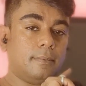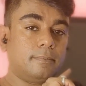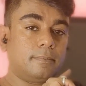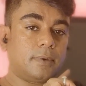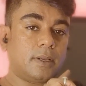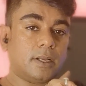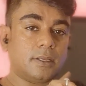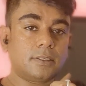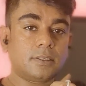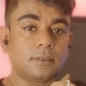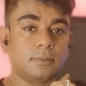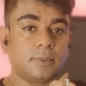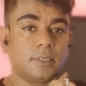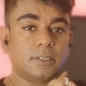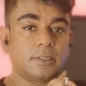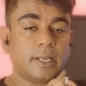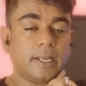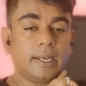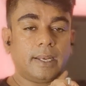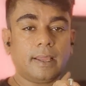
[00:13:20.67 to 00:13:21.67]

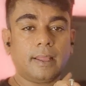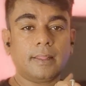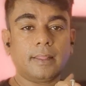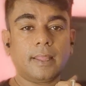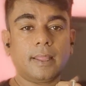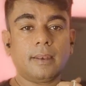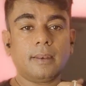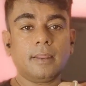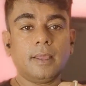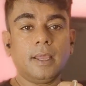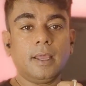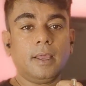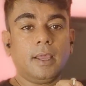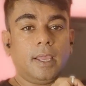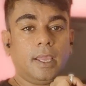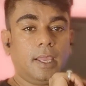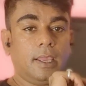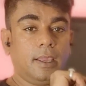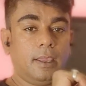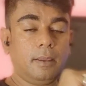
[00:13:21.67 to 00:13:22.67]
customers, right? And then
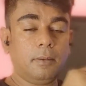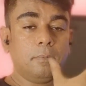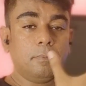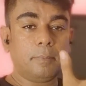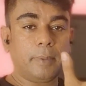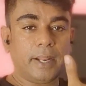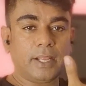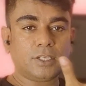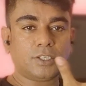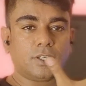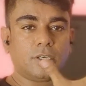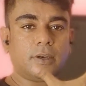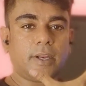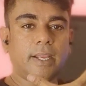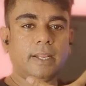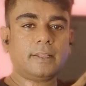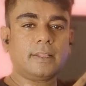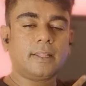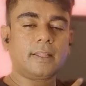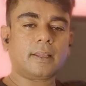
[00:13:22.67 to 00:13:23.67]
impression,
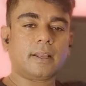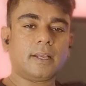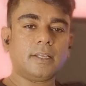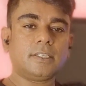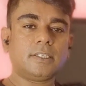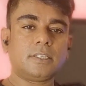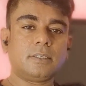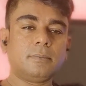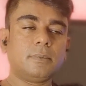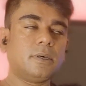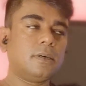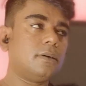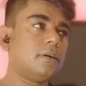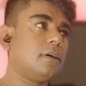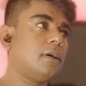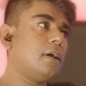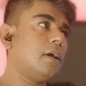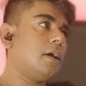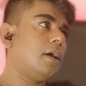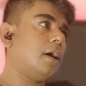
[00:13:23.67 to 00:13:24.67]
right, that the customer
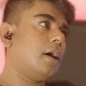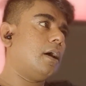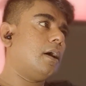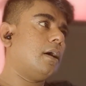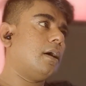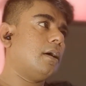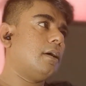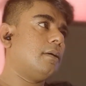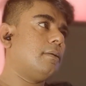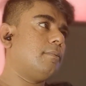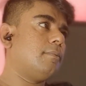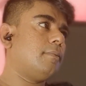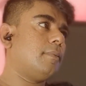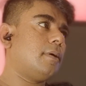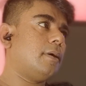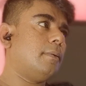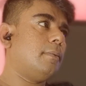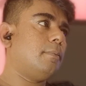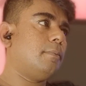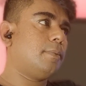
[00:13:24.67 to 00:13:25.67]

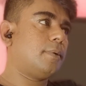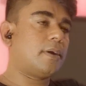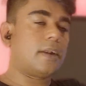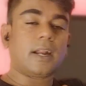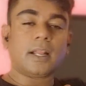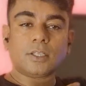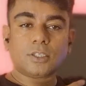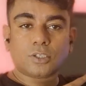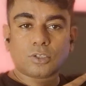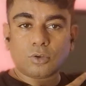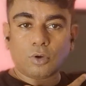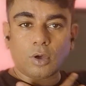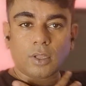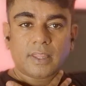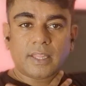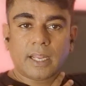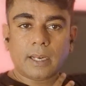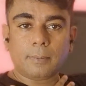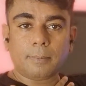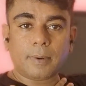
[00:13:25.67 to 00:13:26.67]
trust on
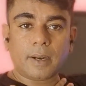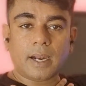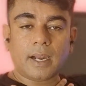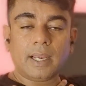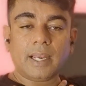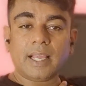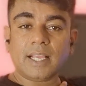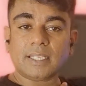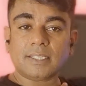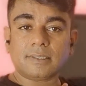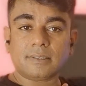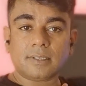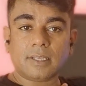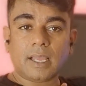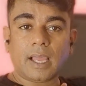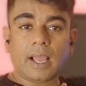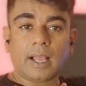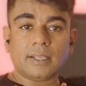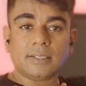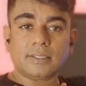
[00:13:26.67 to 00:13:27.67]
that brand
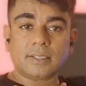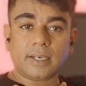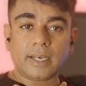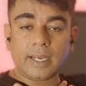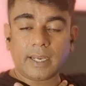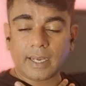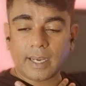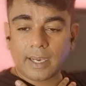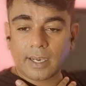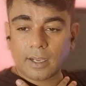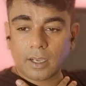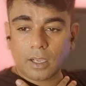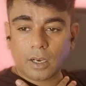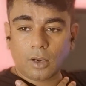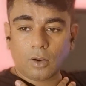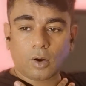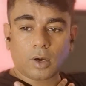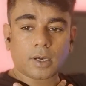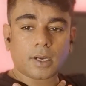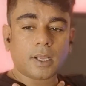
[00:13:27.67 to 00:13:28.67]
has retained a
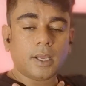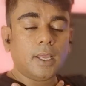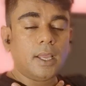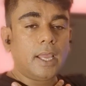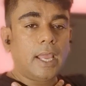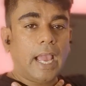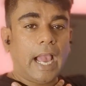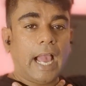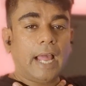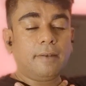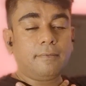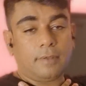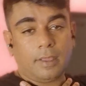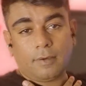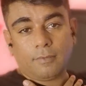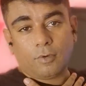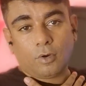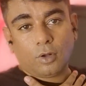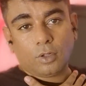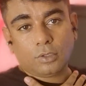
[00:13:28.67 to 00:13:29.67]
lot. And we
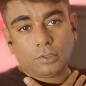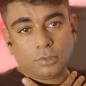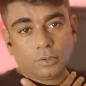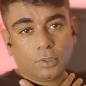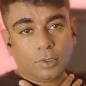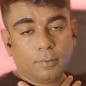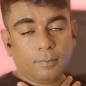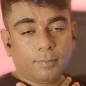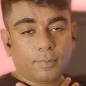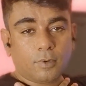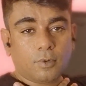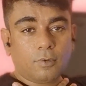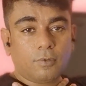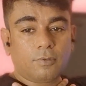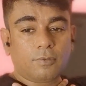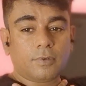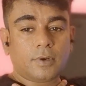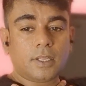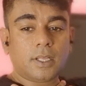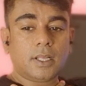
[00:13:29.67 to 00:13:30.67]
have also improved
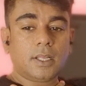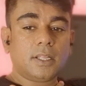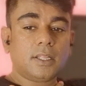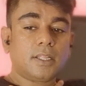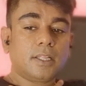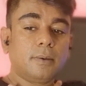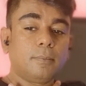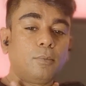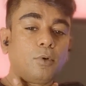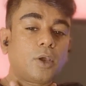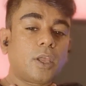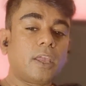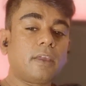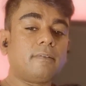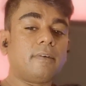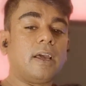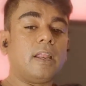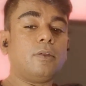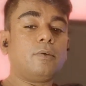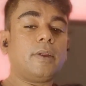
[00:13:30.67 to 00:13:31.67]
the booking
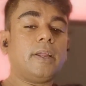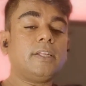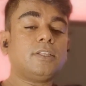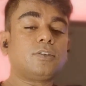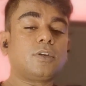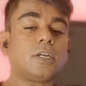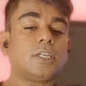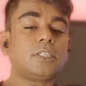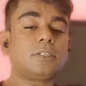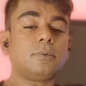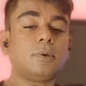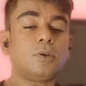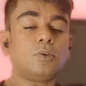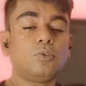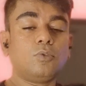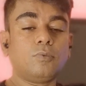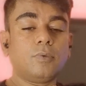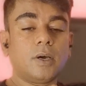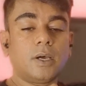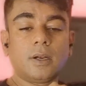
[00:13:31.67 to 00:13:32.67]
value, right? So customers
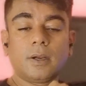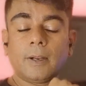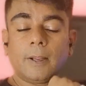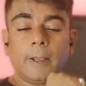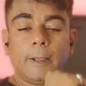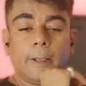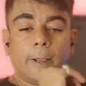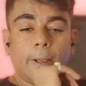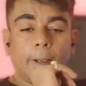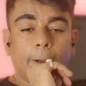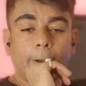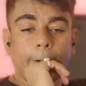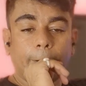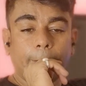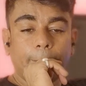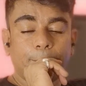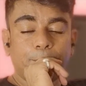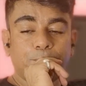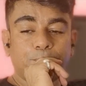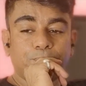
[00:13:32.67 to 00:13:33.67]
who were
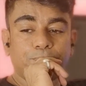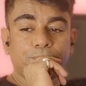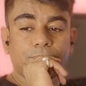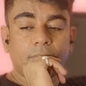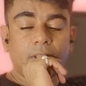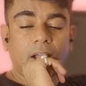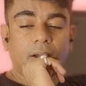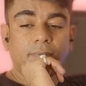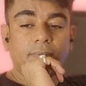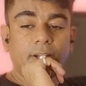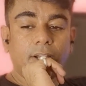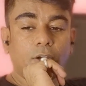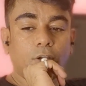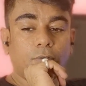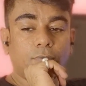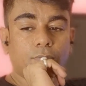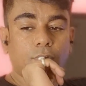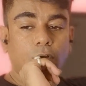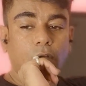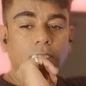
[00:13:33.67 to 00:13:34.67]
aware
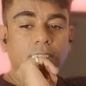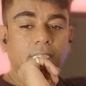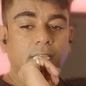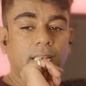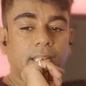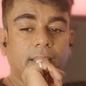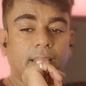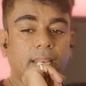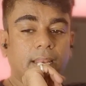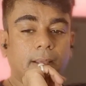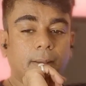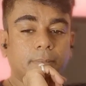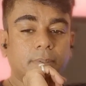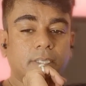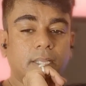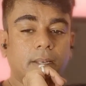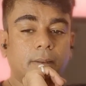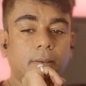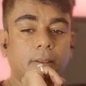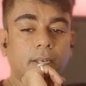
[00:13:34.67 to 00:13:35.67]
of cross-selling and
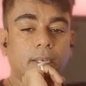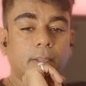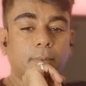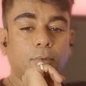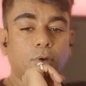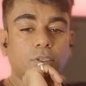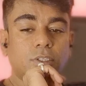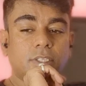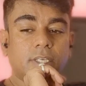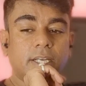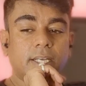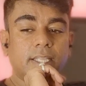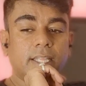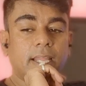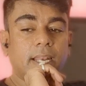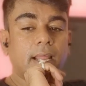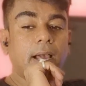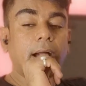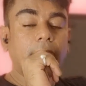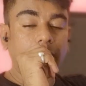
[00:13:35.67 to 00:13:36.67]
upselling demonstrate
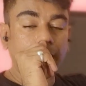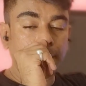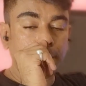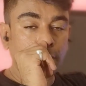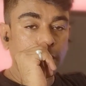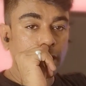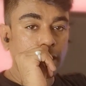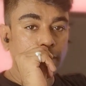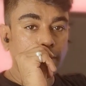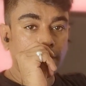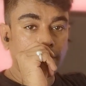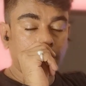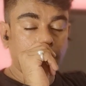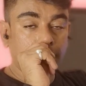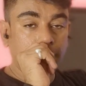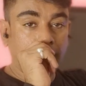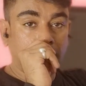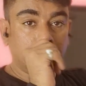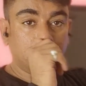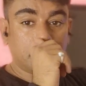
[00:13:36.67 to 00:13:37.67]
their high booking
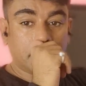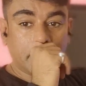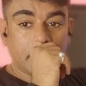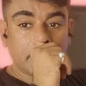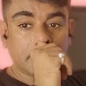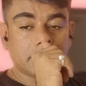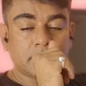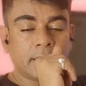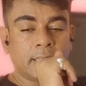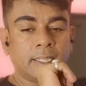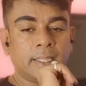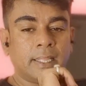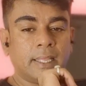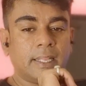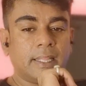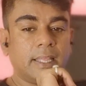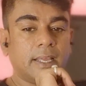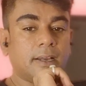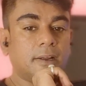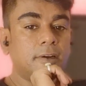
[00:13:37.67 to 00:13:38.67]
value rates, and they're
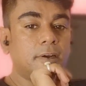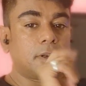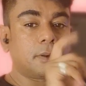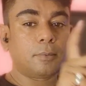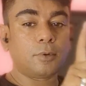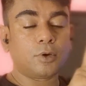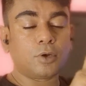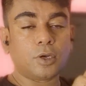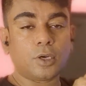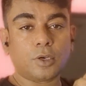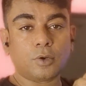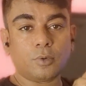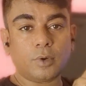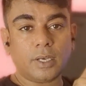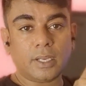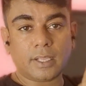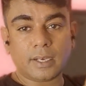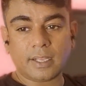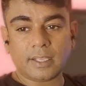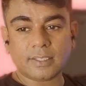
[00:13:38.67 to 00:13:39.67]
contributing to
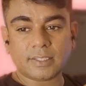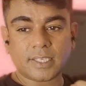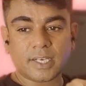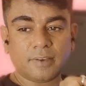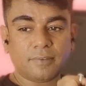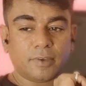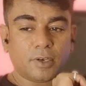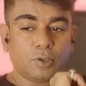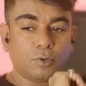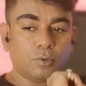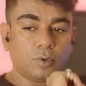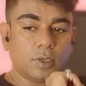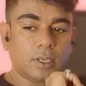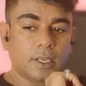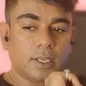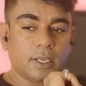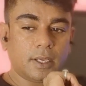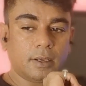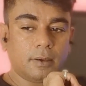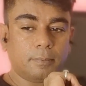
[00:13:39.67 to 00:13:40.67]
increased revenue
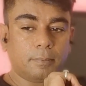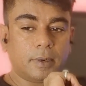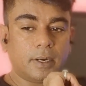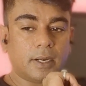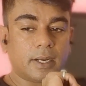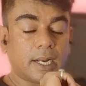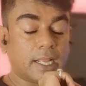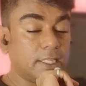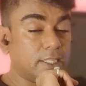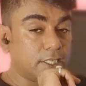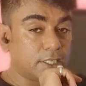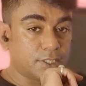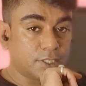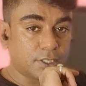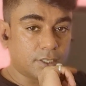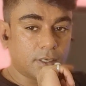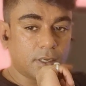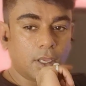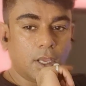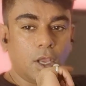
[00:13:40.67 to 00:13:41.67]
per
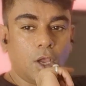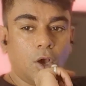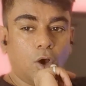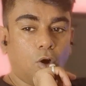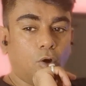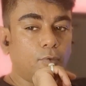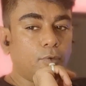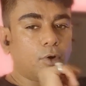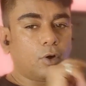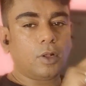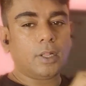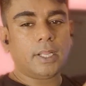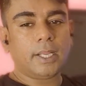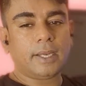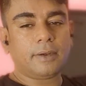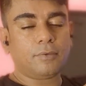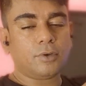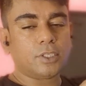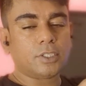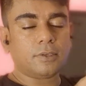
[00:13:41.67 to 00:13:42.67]
transaction. Overall,
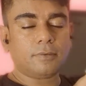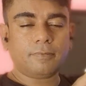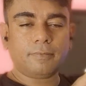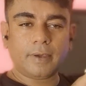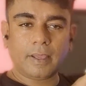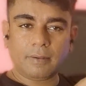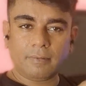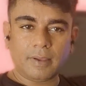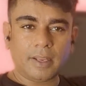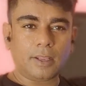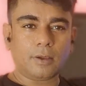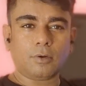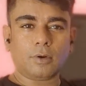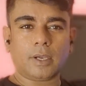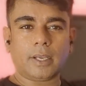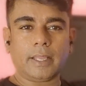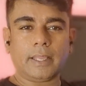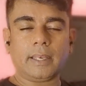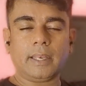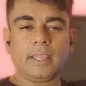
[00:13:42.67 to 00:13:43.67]
it was a very, very
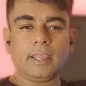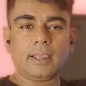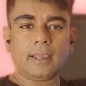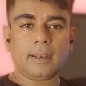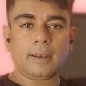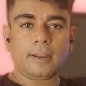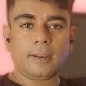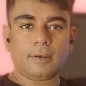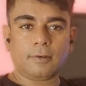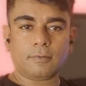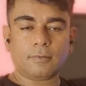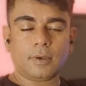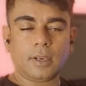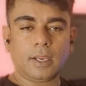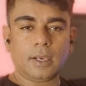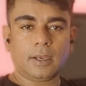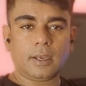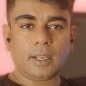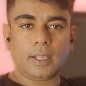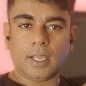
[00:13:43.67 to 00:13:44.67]
good technique, and
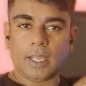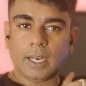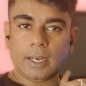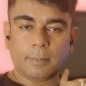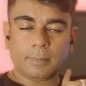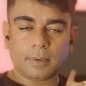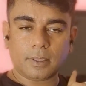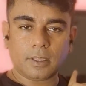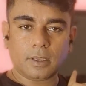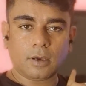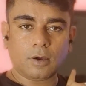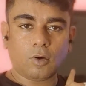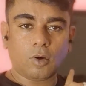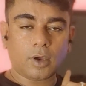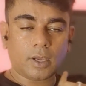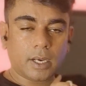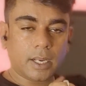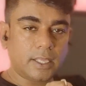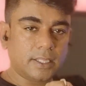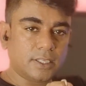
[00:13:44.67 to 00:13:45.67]
it helped the
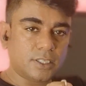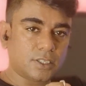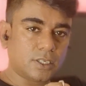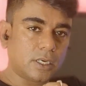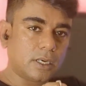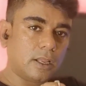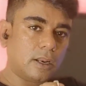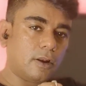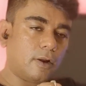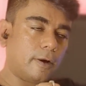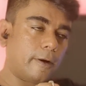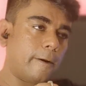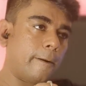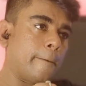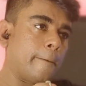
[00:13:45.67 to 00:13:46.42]
organization a lot.